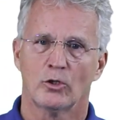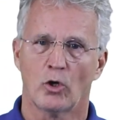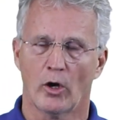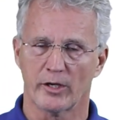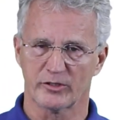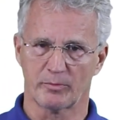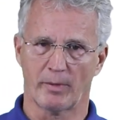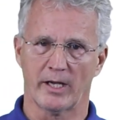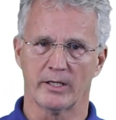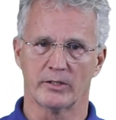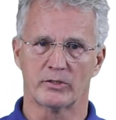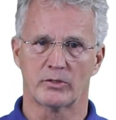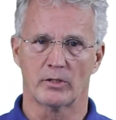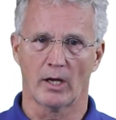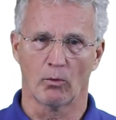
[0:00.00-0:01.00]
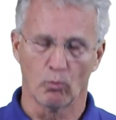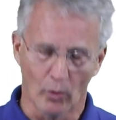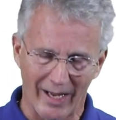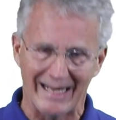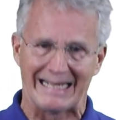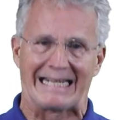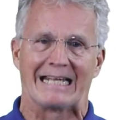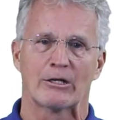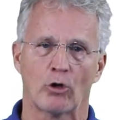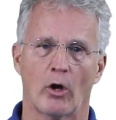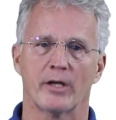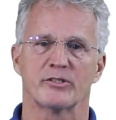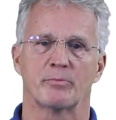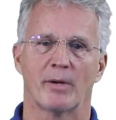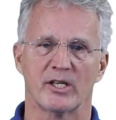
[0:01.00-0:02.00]
caused by a wake
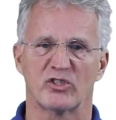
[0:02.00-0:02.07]
caused